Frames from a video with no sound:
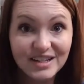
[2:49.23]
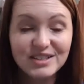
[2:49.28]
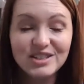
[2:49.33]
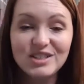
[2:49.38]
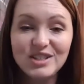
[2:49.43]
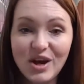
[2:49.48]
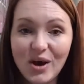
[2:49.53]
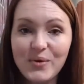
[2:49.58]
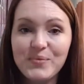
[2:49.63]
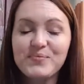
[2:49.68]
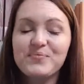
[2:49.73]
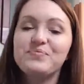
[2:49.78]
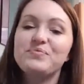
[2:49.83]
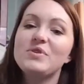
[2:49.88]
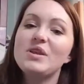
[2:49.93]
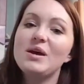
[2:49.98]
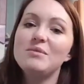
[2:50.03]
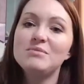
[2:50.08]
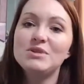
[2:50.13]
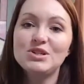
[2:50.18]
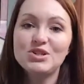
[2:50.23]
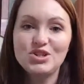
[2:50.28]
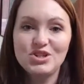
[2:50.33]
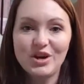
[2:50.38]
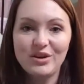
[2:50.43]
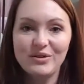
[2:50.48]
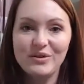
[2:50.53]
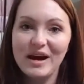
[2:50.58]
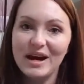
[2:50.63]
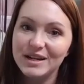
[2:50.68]
So I'm going to show
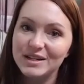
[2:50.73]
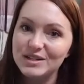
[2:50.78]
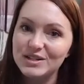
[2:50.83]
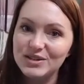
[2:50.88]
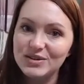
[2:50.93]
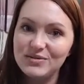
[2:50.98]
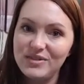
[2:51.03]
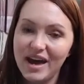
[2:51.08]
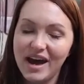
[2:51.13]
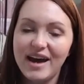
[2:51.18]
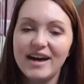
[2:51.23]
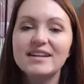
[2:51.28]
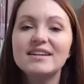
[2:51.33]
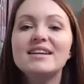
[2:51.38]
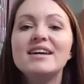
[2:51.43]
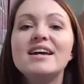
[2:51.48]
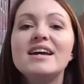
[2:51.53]
you how to do that.